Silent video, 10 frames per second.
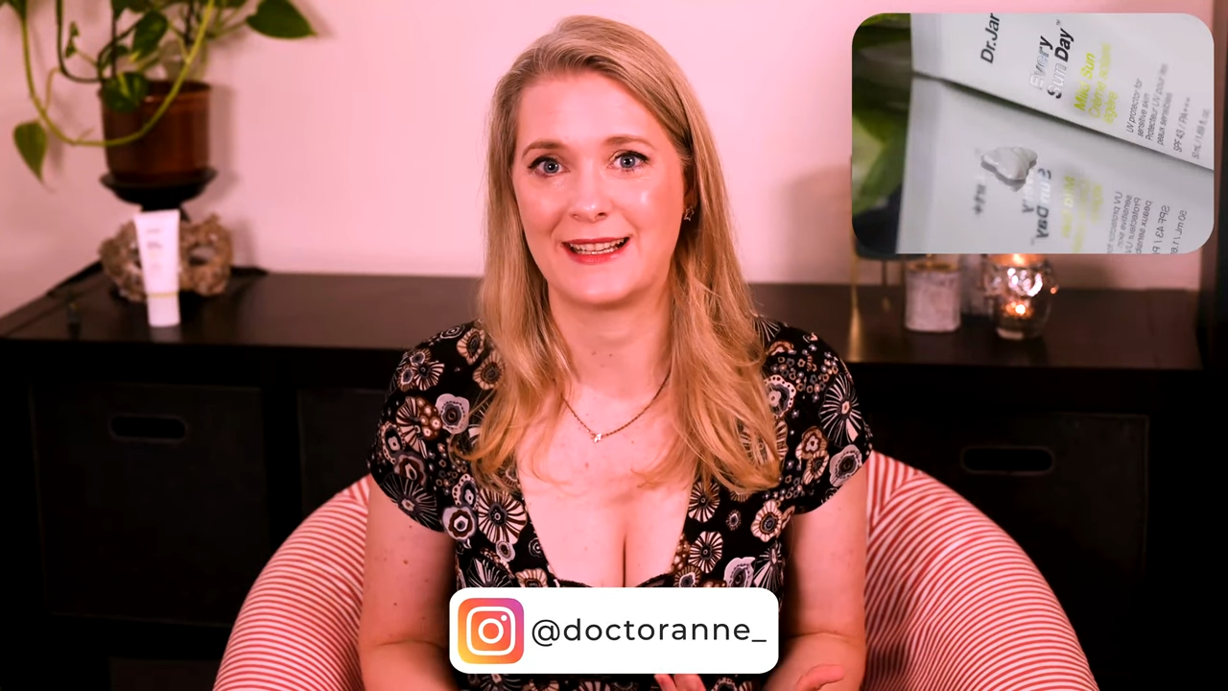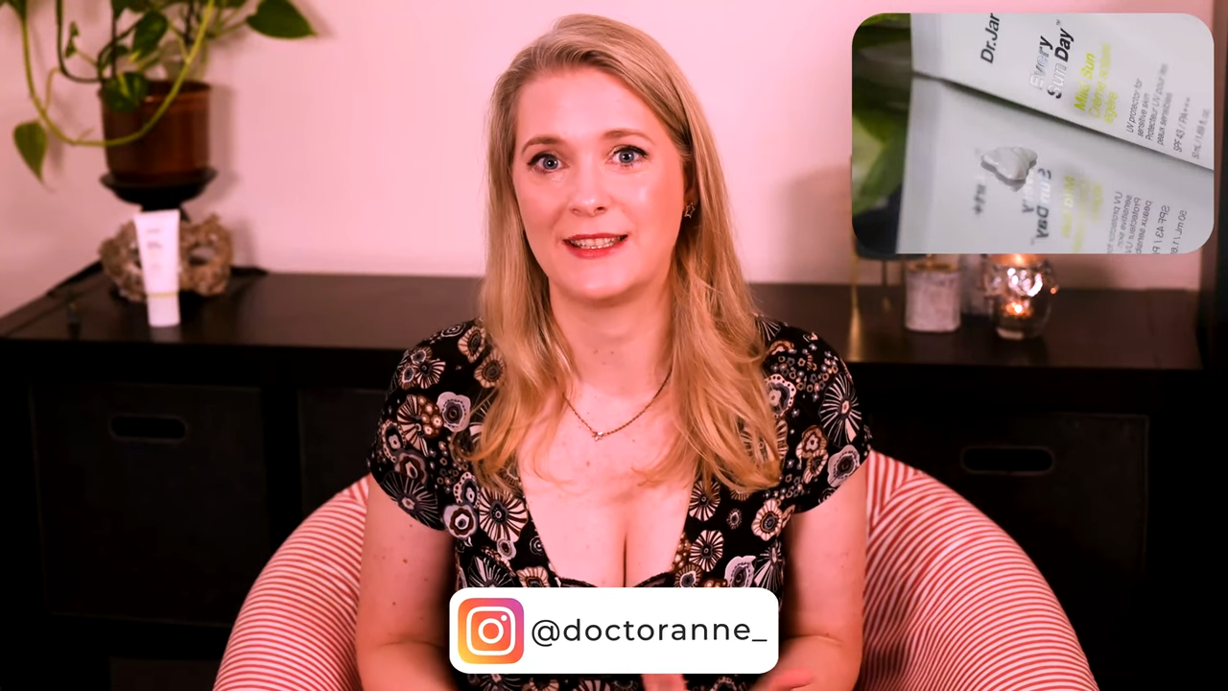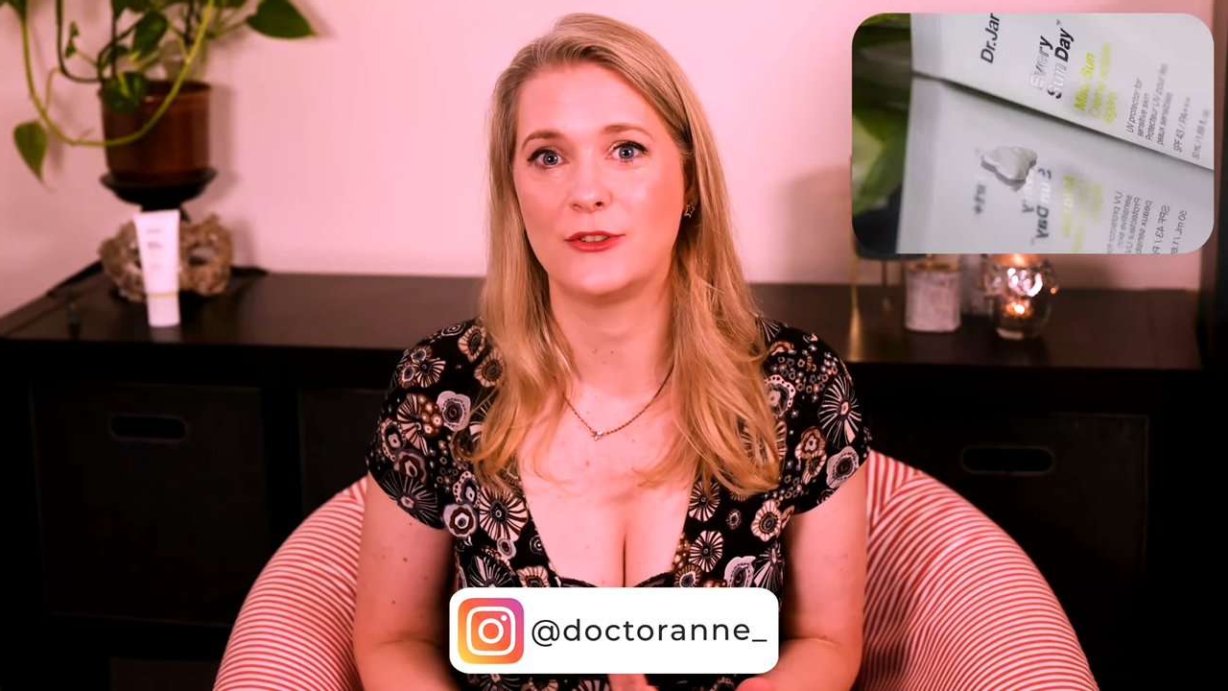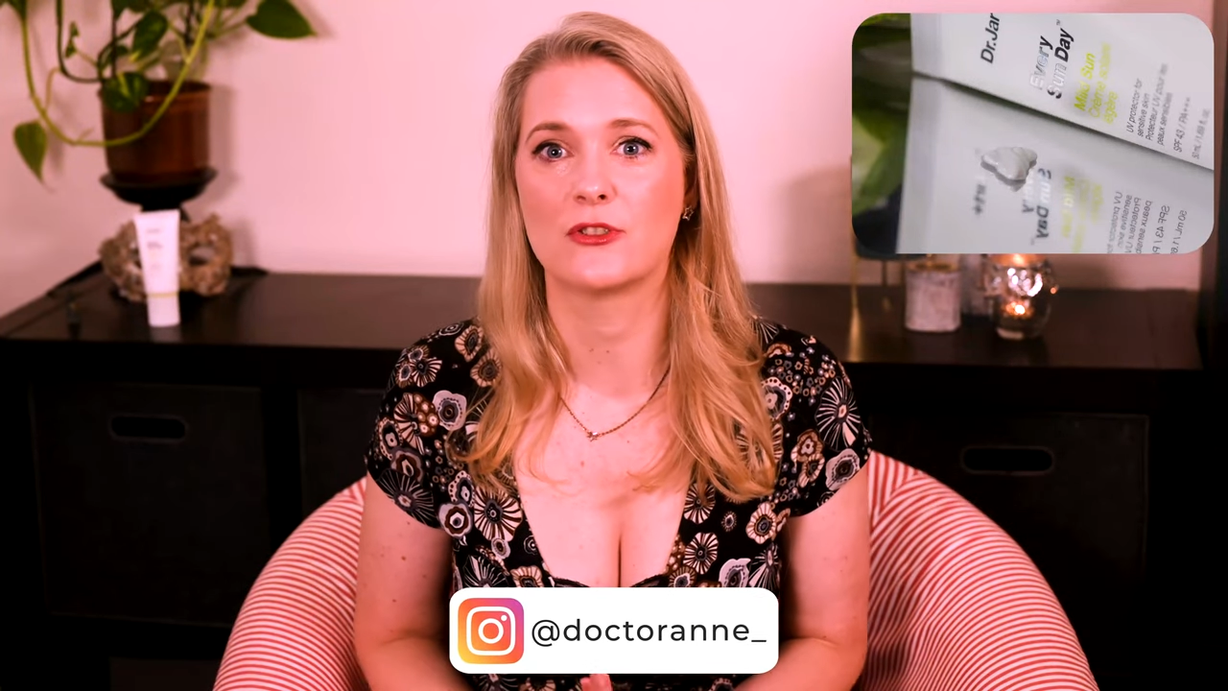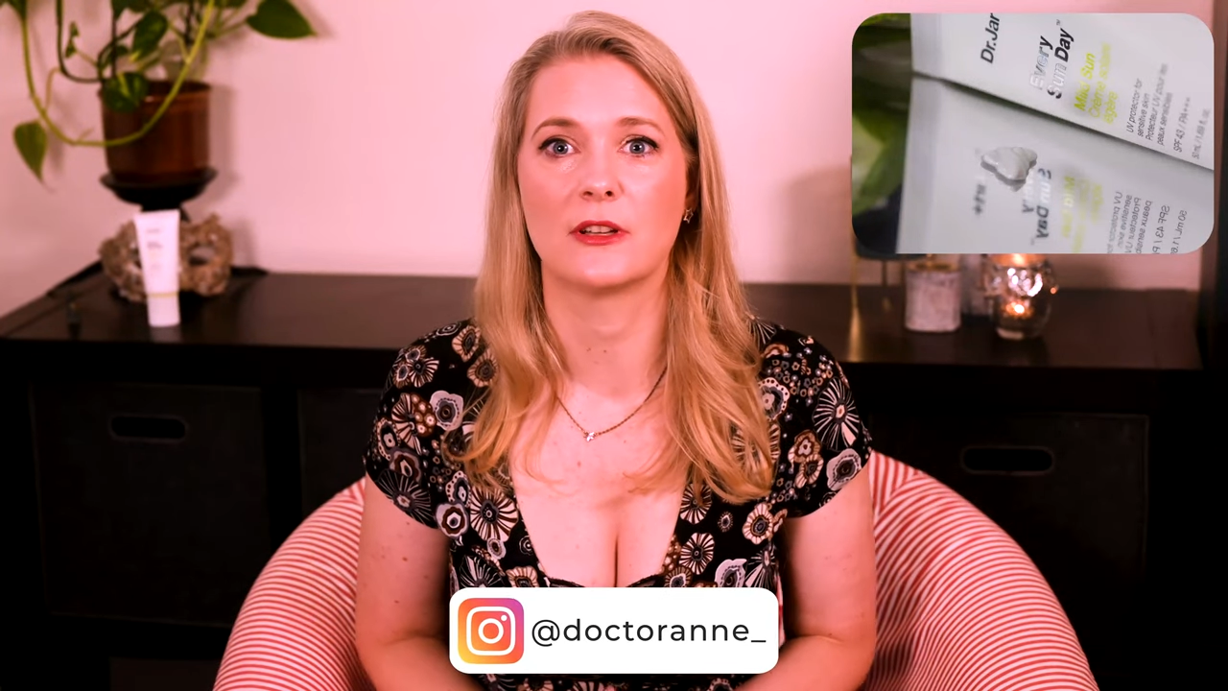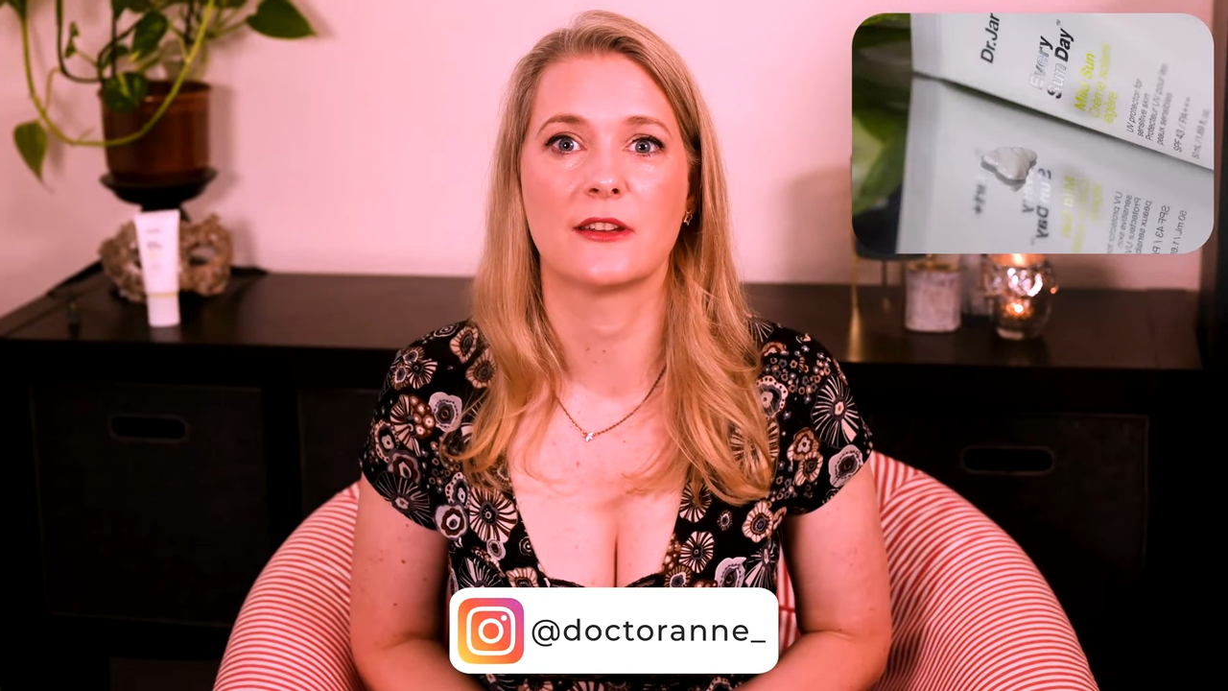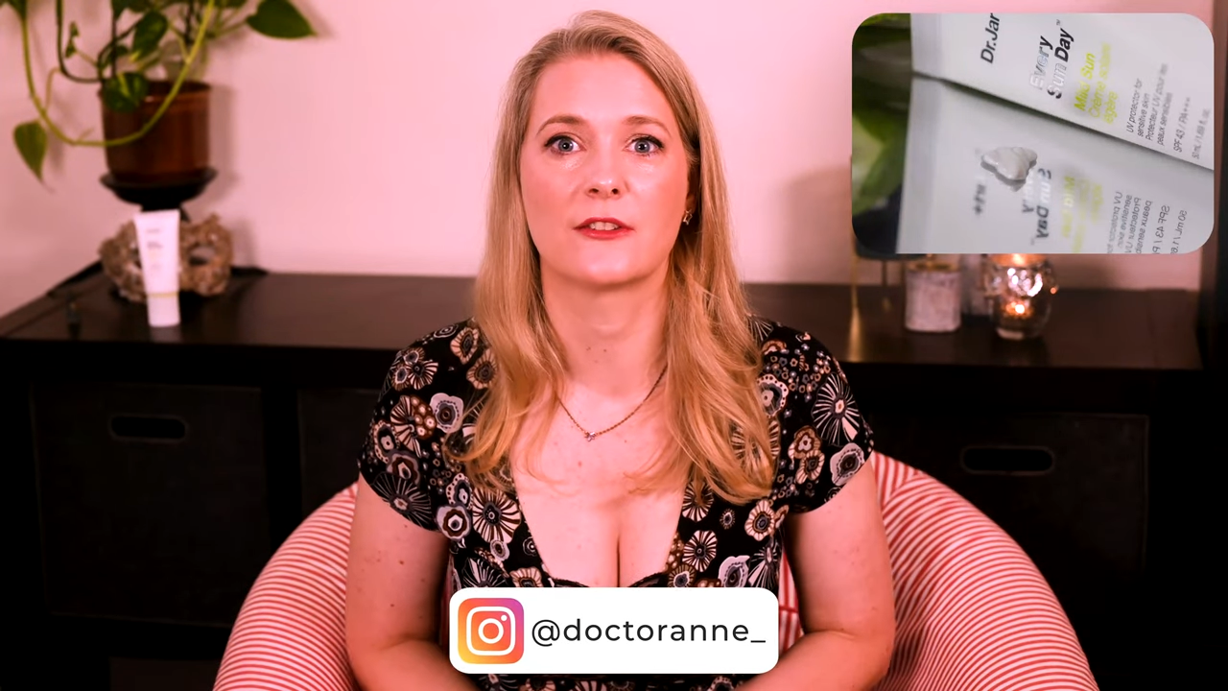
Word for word: I usually